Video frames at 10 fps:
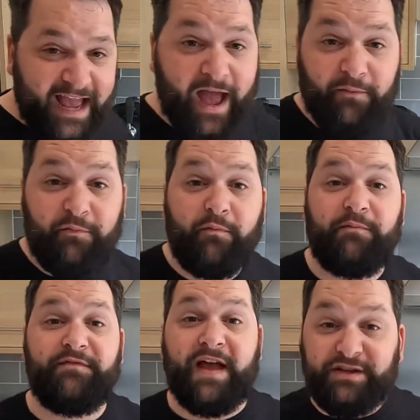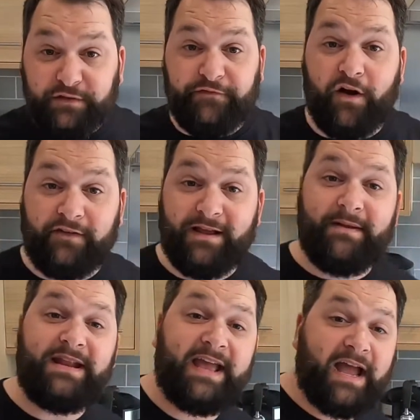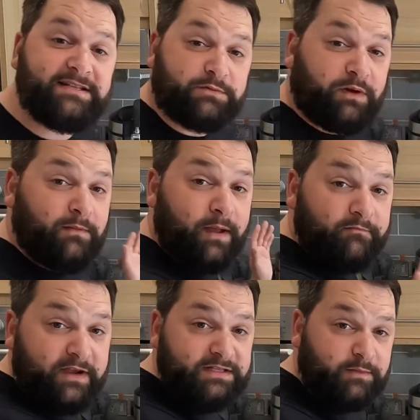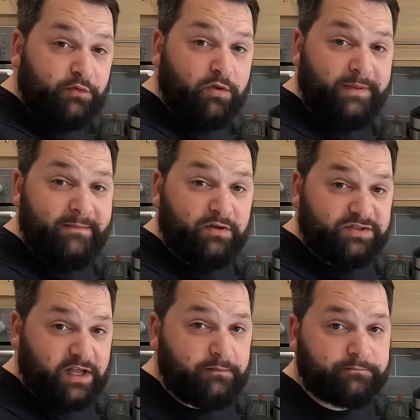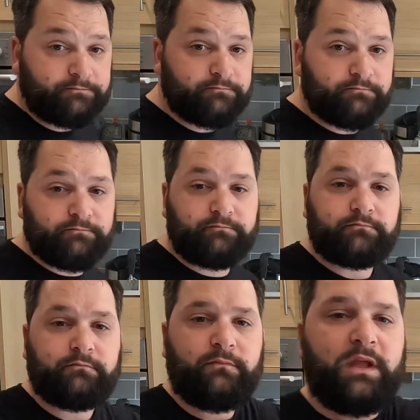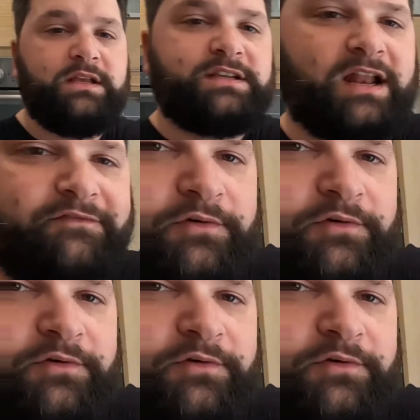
yeah, they do 5-litre mini kegs. It's one of the main reasons I bought the Beer Monster. Let's go and